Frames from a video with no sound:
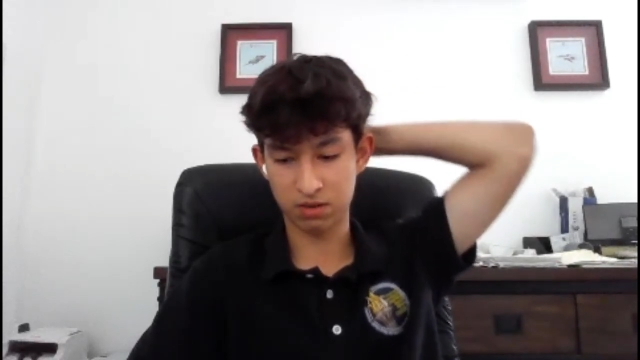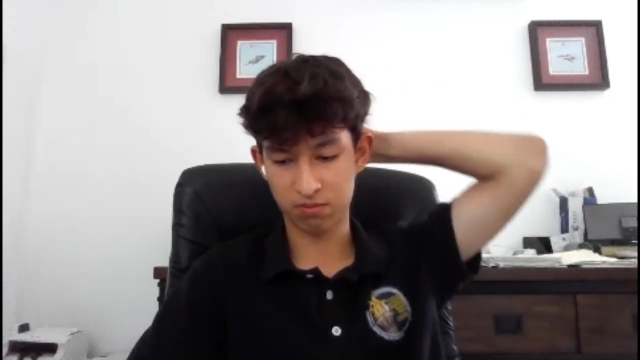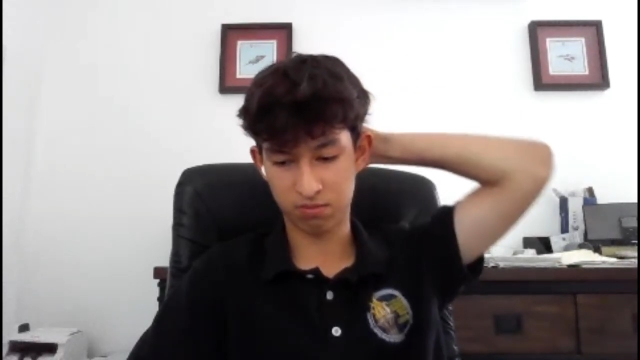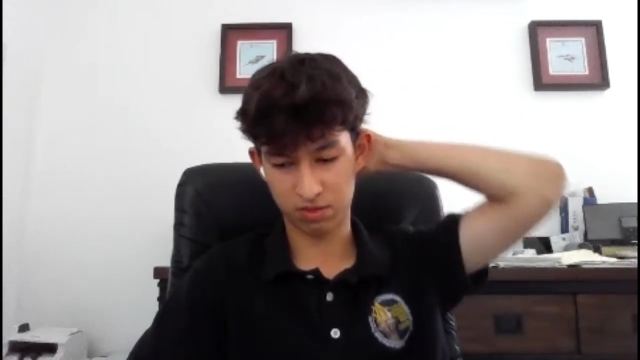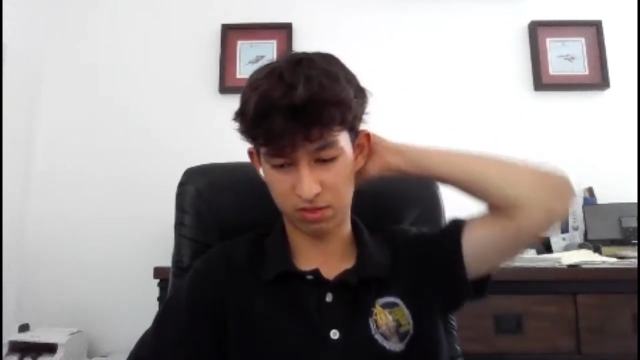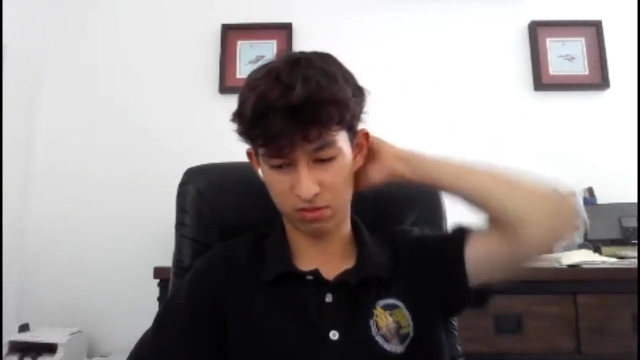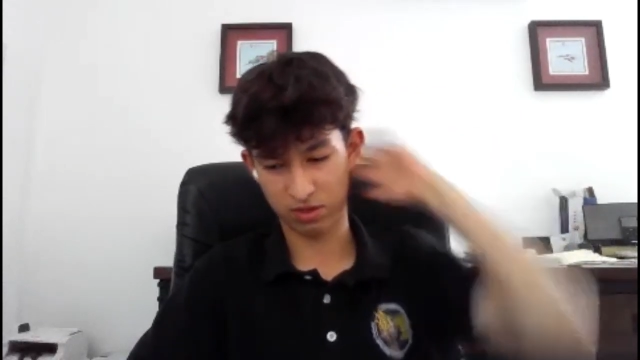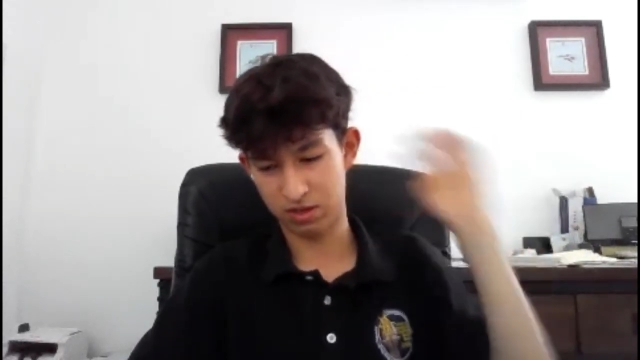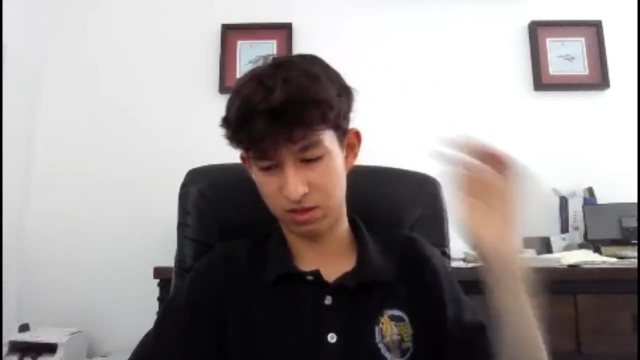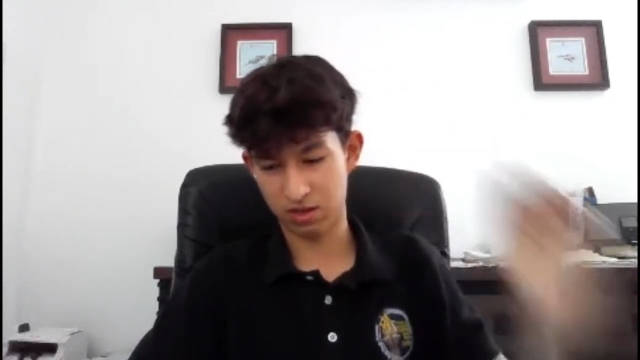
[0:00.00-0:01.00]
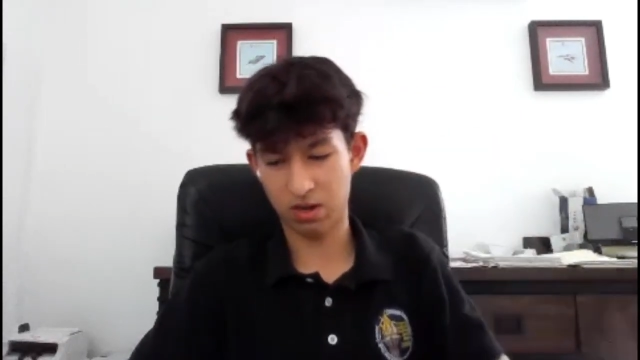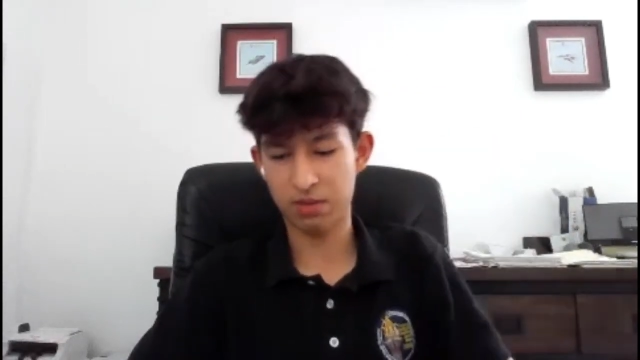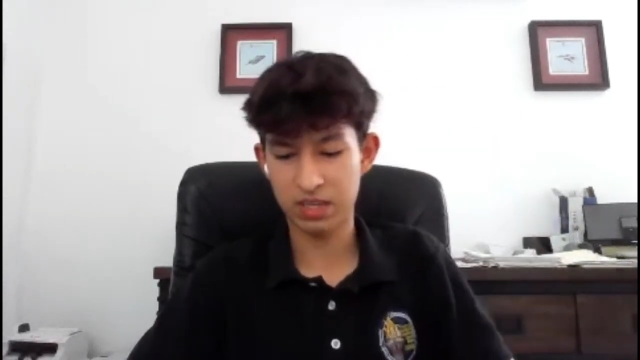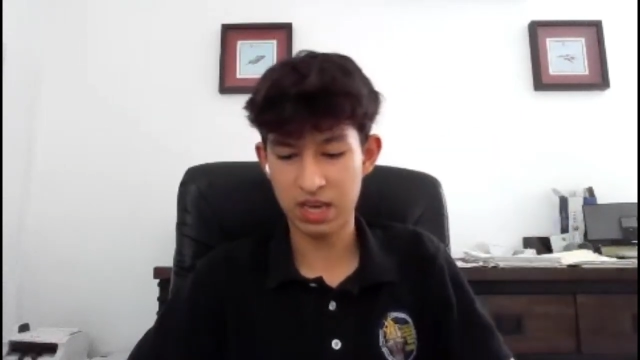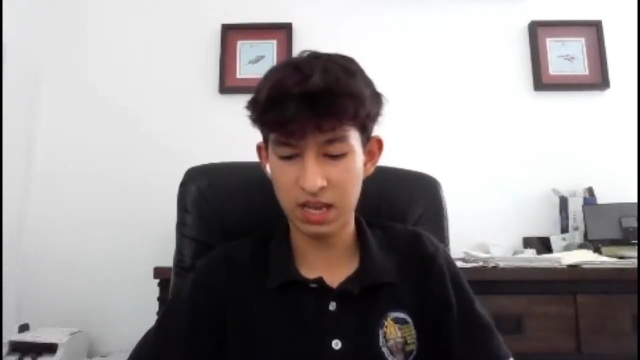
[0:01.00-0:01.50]
between
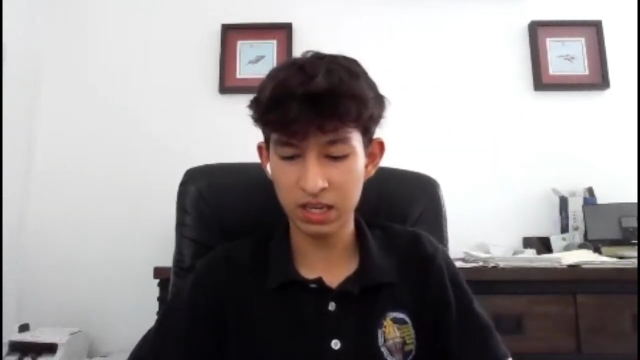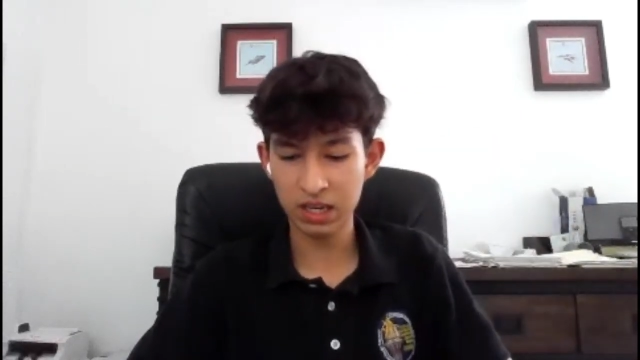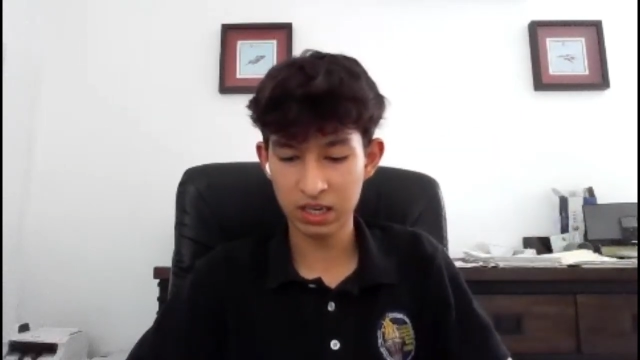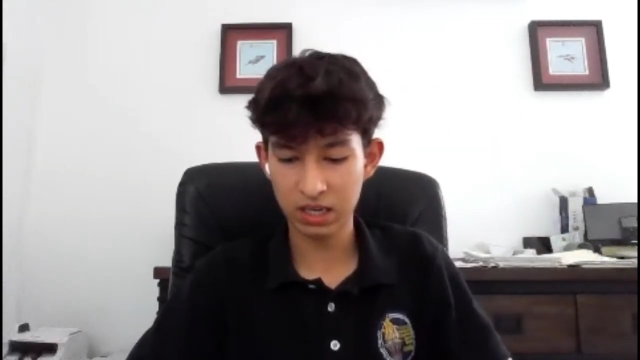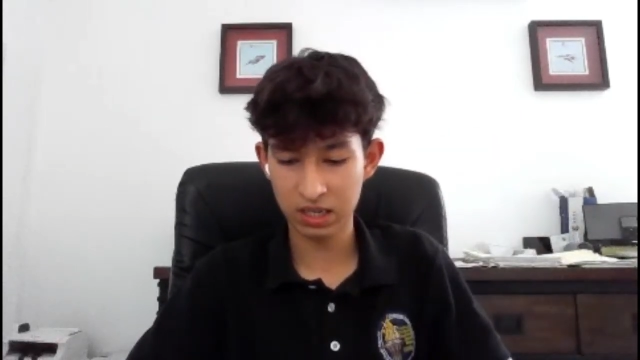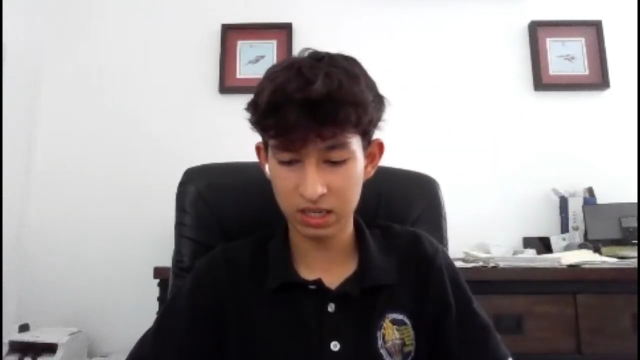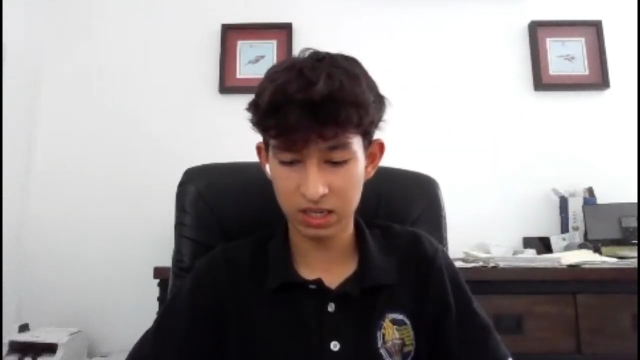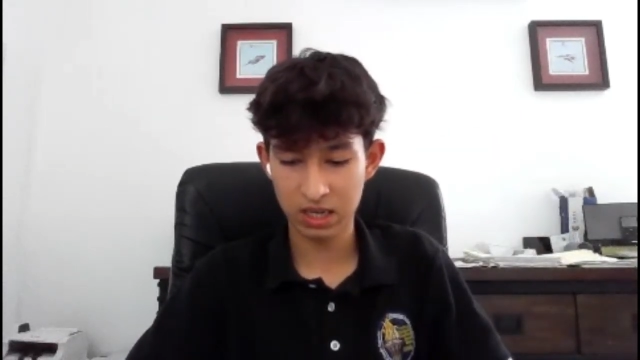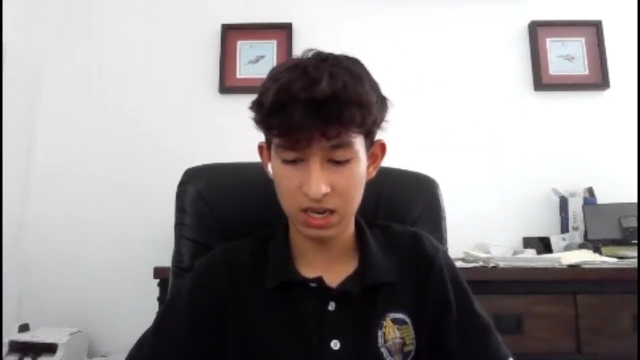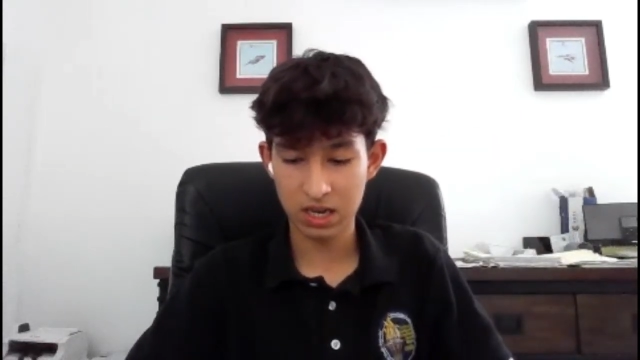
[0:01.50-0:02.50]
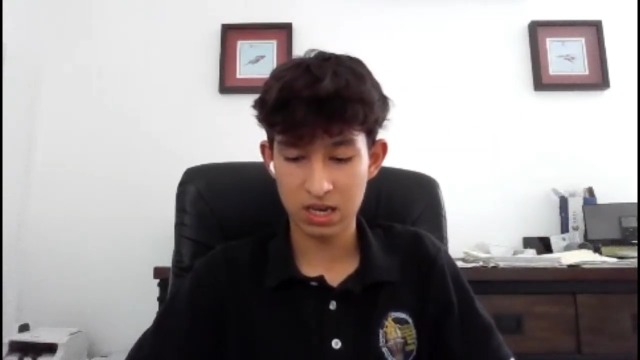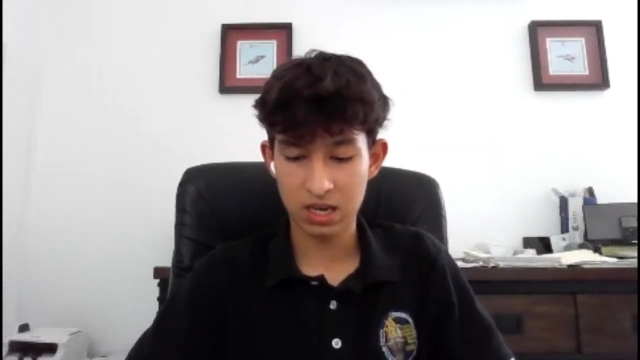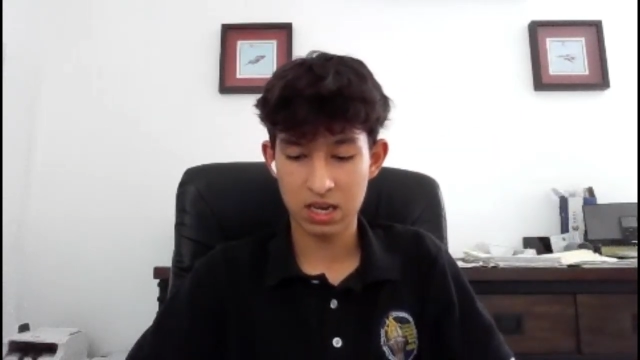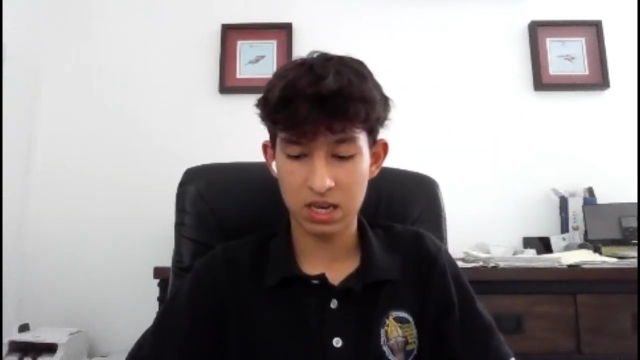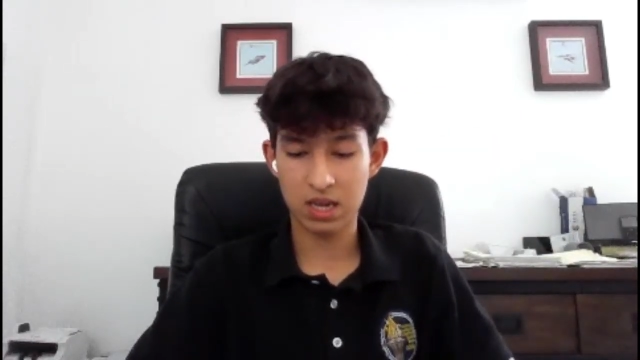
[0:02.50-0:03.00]
nonmetallic
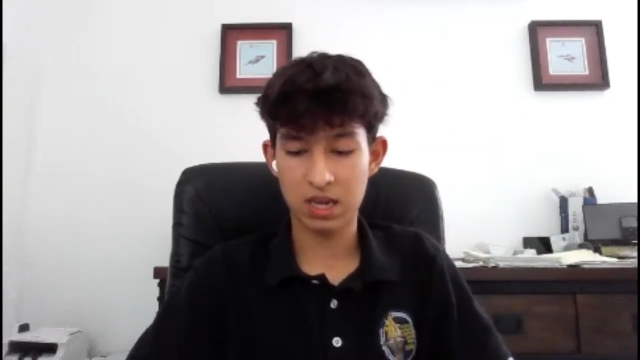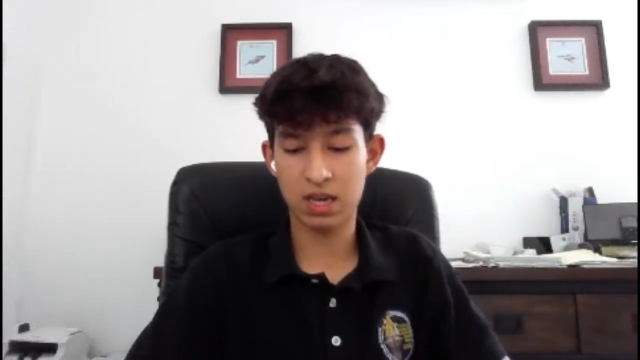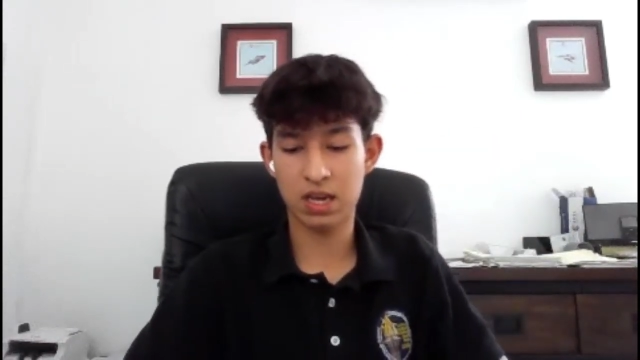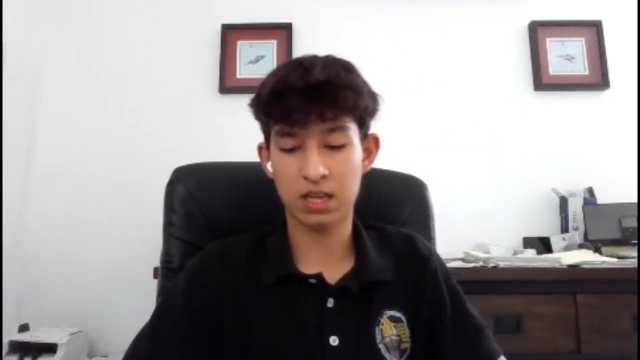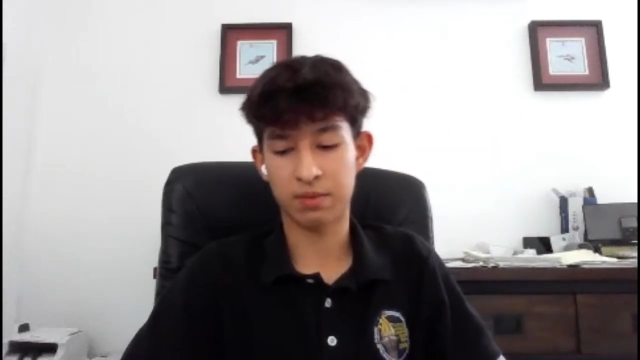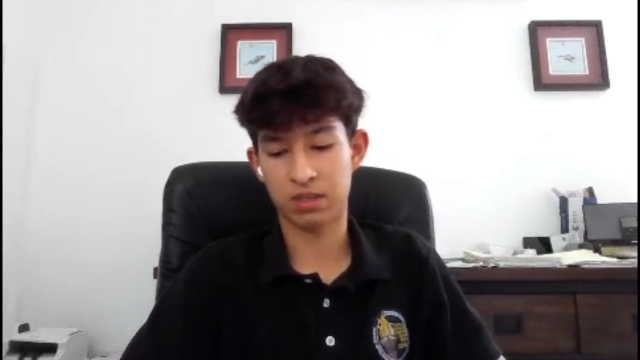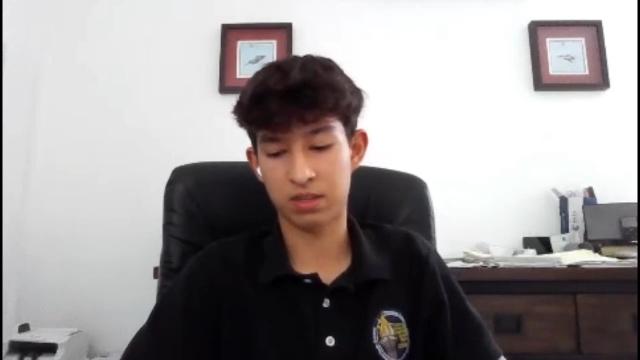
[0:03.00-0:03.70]
elements.